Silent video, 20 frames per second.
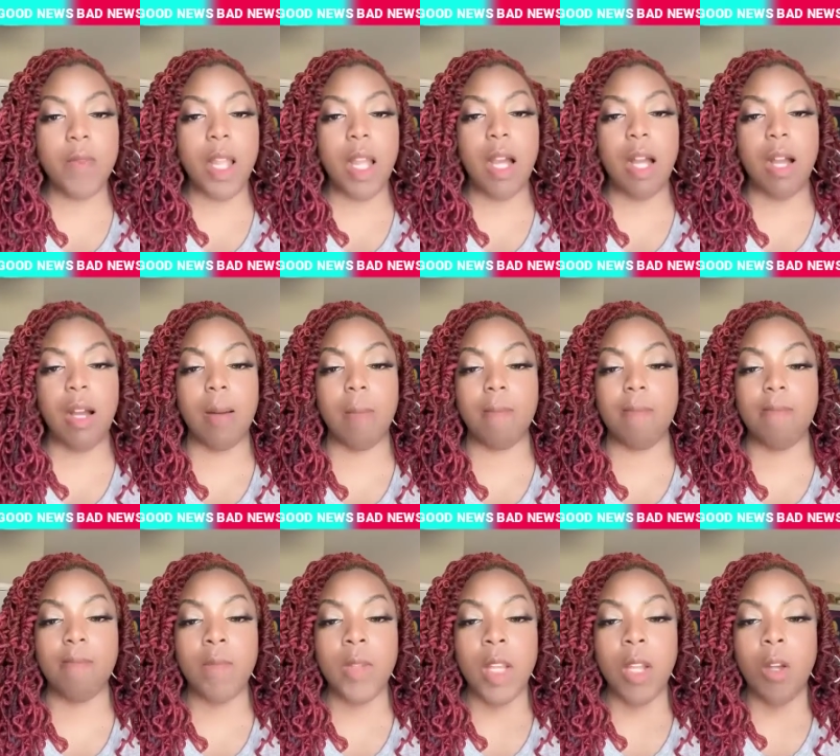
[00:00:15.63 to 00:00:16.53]
Um,
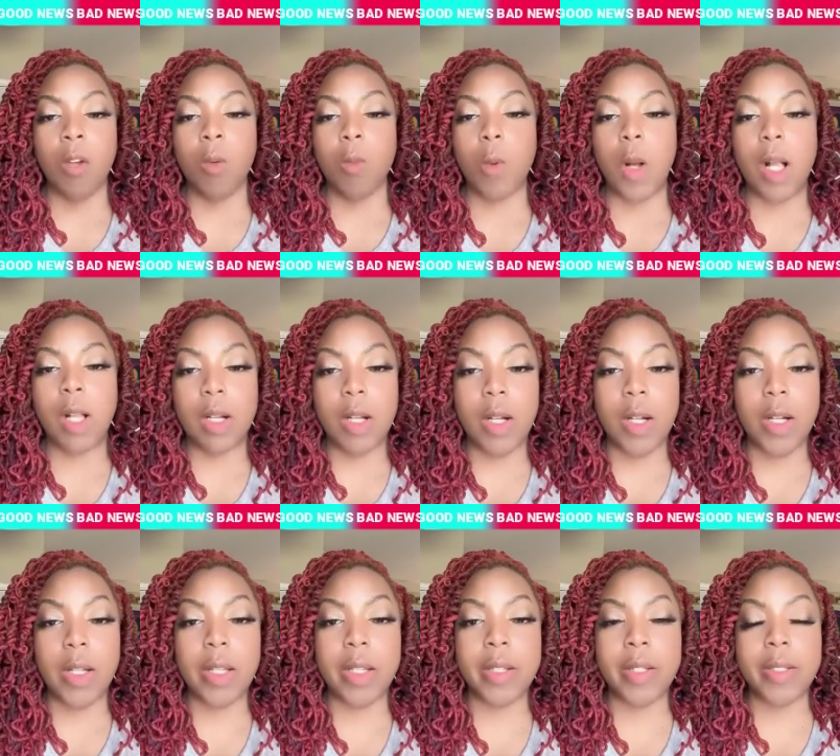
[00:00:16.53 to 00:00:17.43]

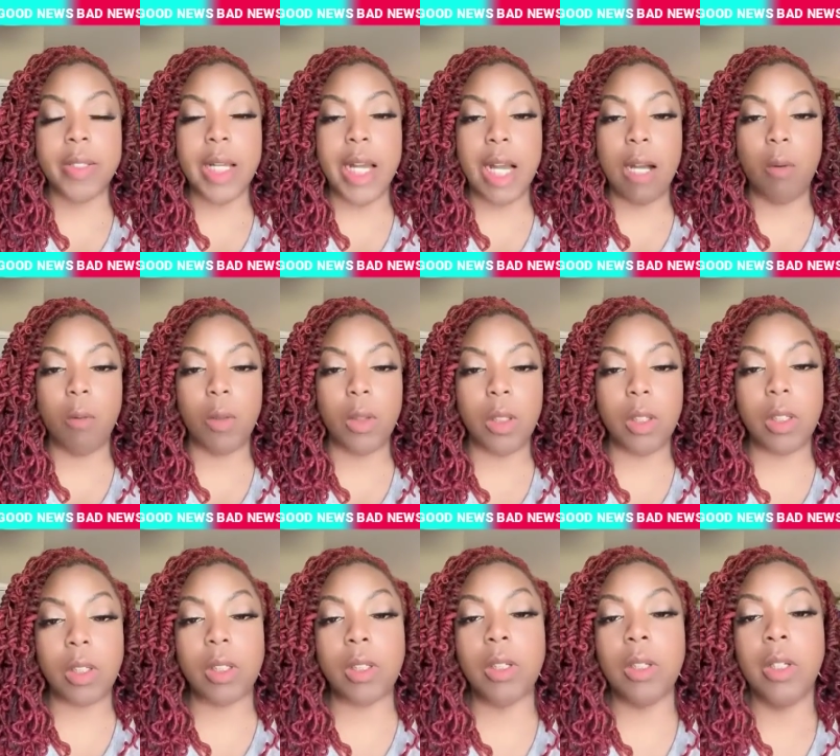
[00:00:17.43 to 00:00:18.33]
Wildcard is
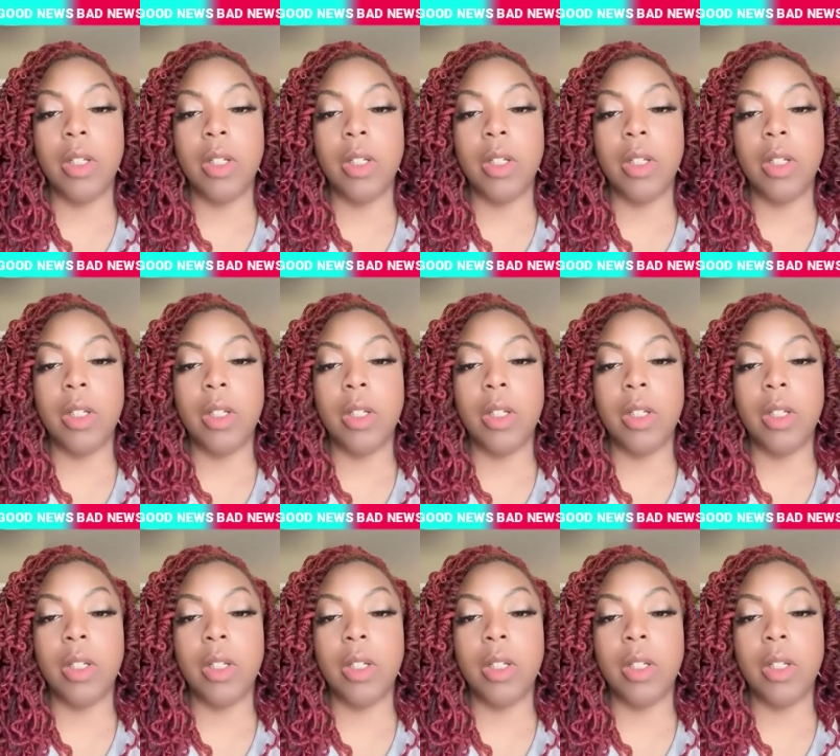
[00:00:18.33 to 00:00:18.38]
our